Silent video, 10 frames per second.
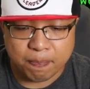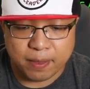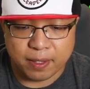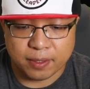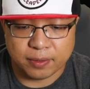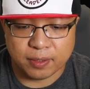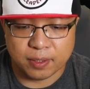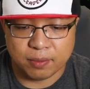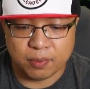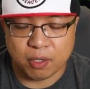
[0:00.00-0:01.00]
And
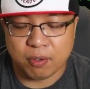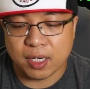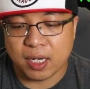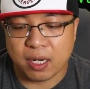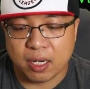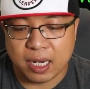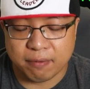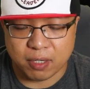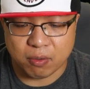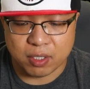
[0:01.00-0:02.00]
we already have
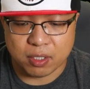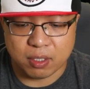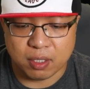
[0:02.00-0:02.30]
our